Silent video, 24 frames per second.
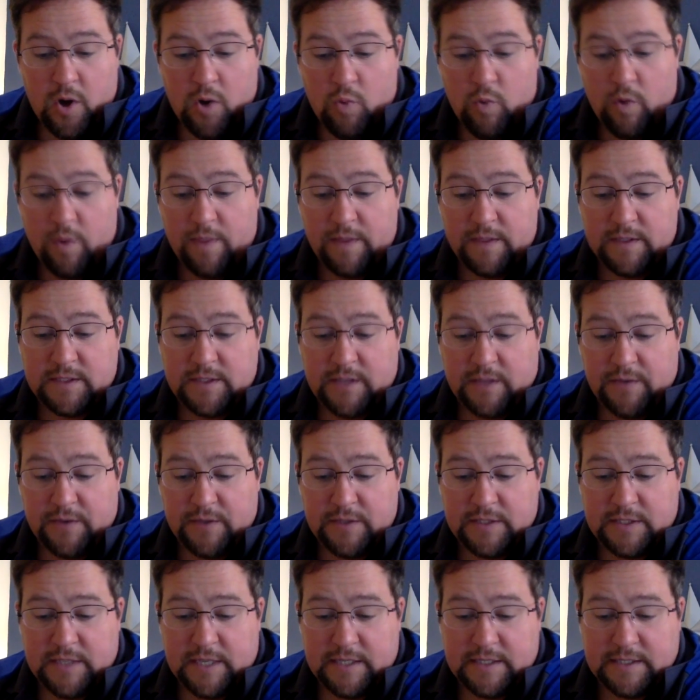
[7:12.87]
When the
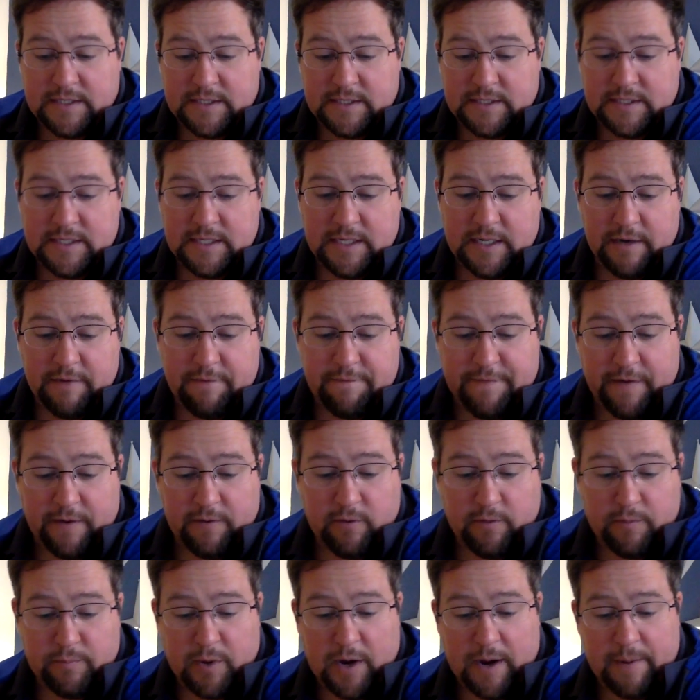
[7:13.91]
Southern states seceded,
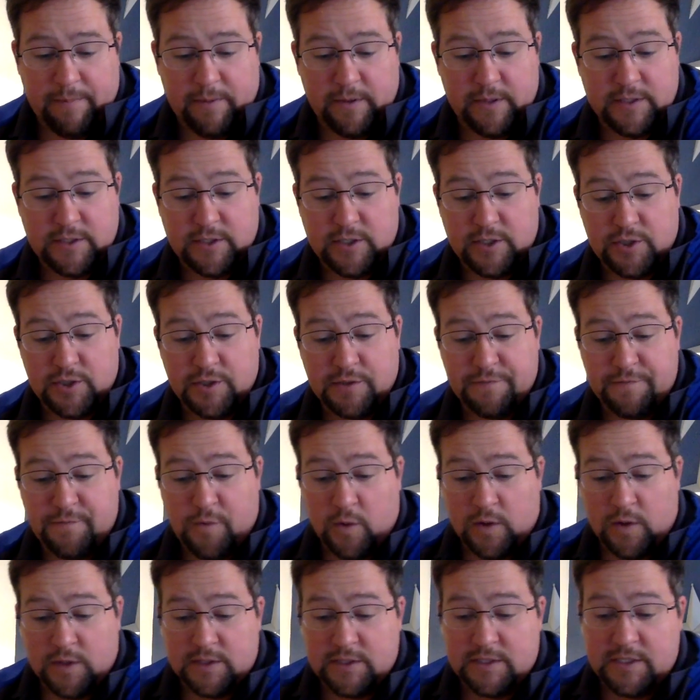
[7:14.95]
federal property such as
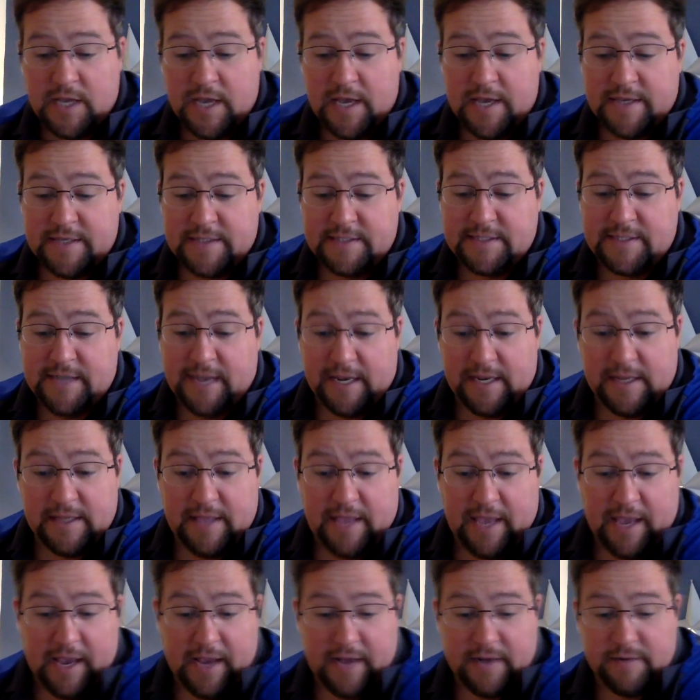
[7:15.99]
forts stayed in the
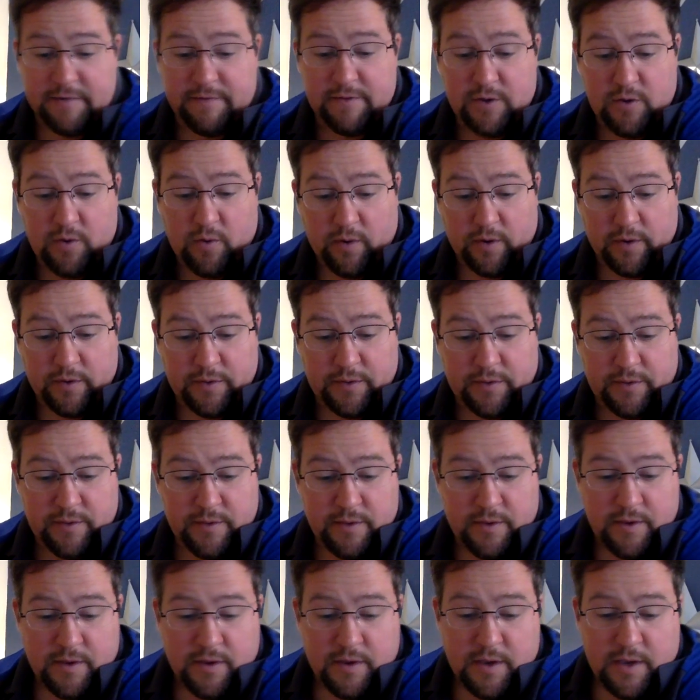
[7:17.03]
hand of the North.
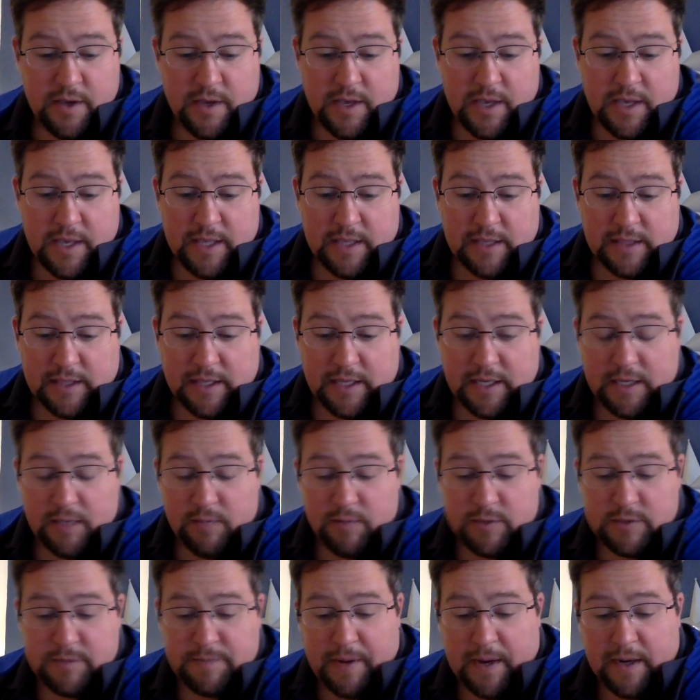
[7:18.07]
Lincoln
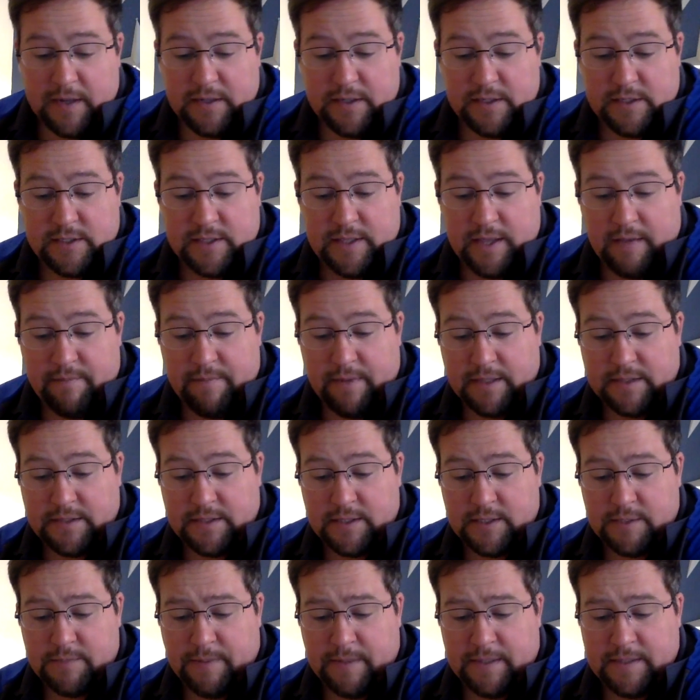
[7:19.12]
responded to that
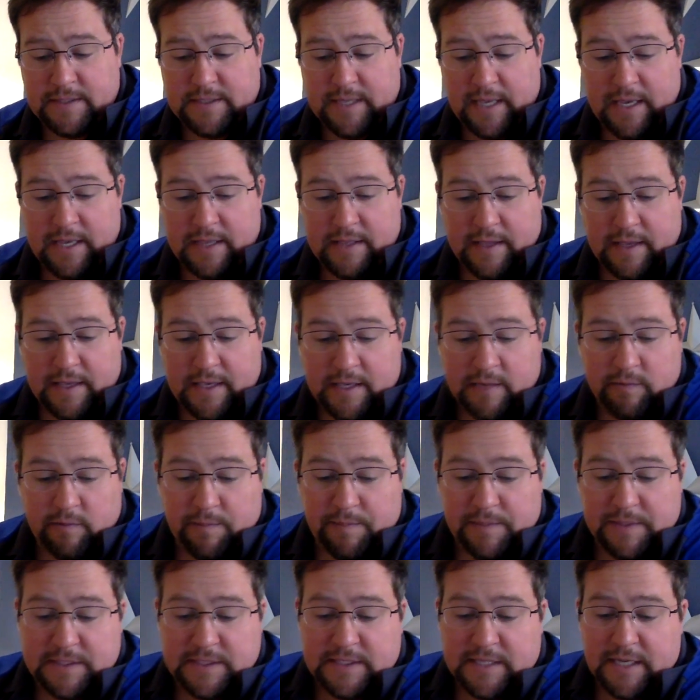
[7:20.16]
message by saying that he will
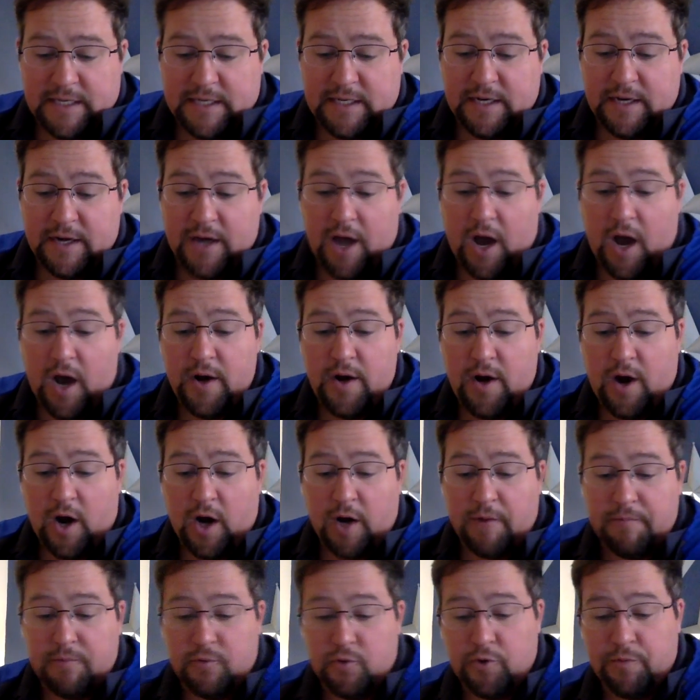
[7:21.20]
be sending an
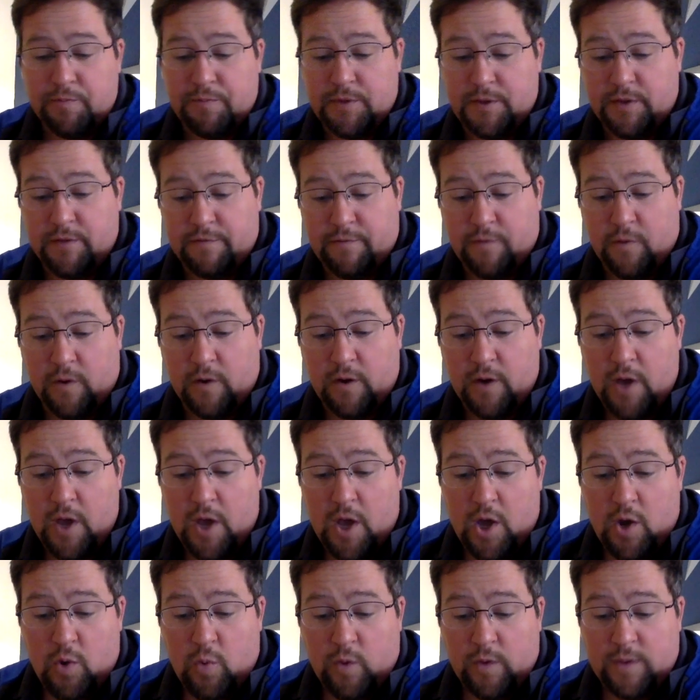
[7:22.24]
unarmed group to the fort
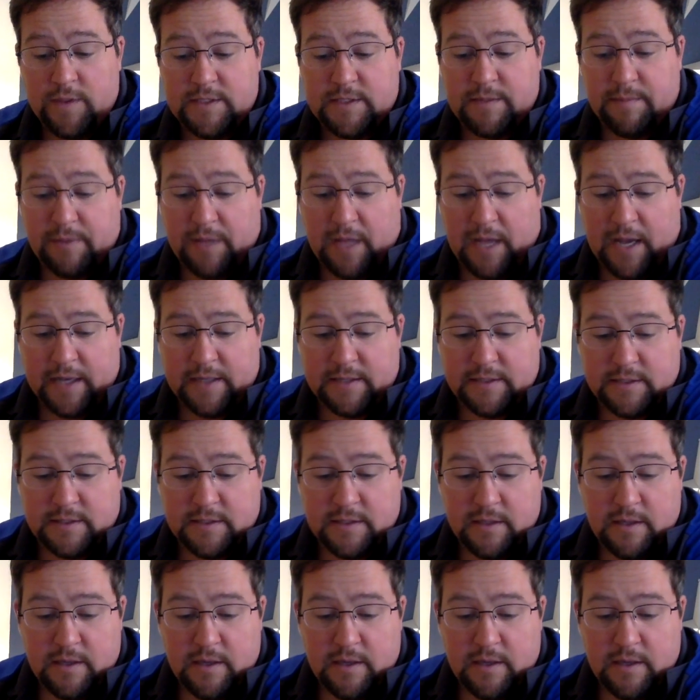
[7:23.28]
with supplies.